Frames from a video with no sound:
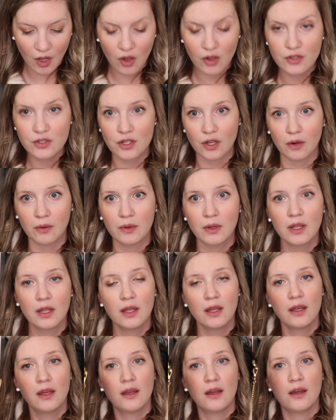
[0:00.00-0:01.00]
Also,
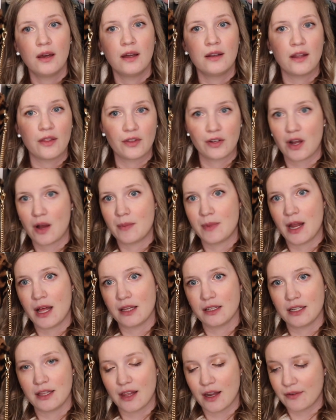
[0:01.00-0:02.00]
another
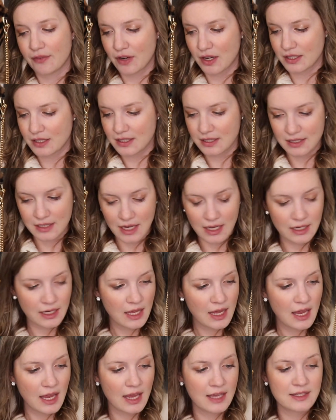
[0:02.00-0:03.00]
commonality that I forgot to state
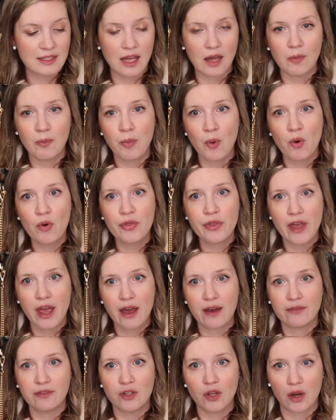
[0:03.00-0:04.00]
is that both
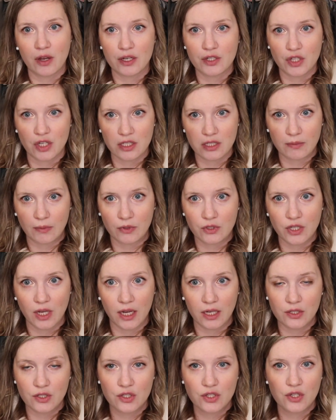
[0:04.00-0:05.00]
have non-adjustable chain.